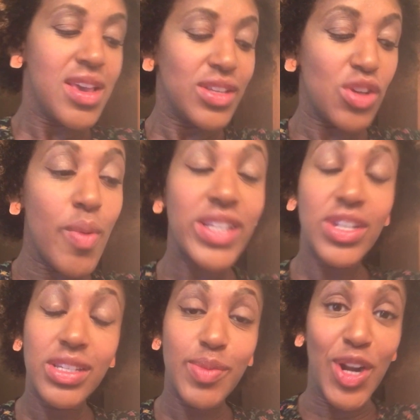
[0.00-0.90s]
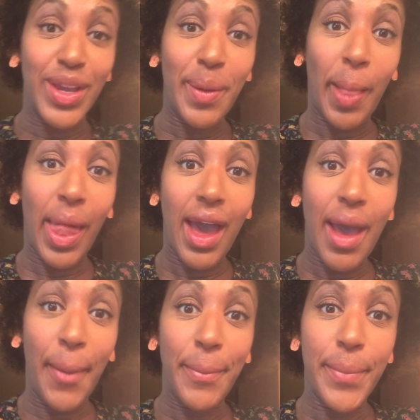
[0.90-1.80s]
So my chin is burning,
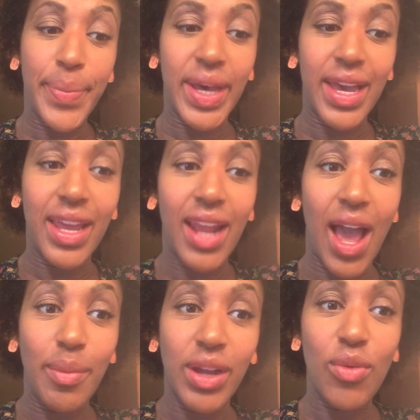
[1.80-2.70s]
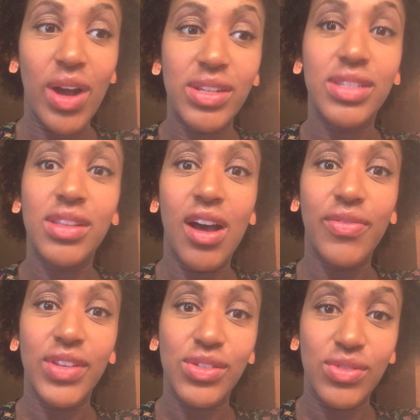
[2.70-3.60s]
but I'm gonna wash this off
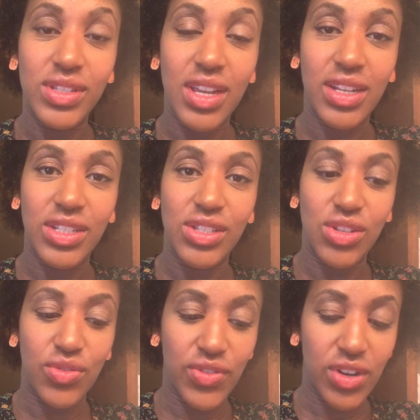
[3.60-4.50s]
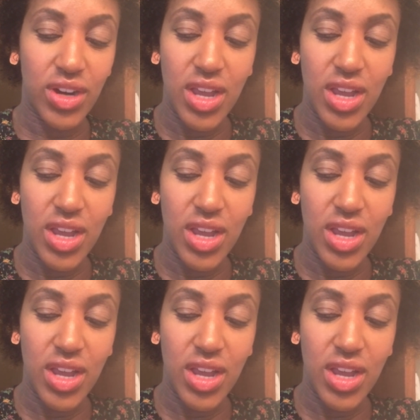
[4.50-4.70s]
as soon as the audition's over.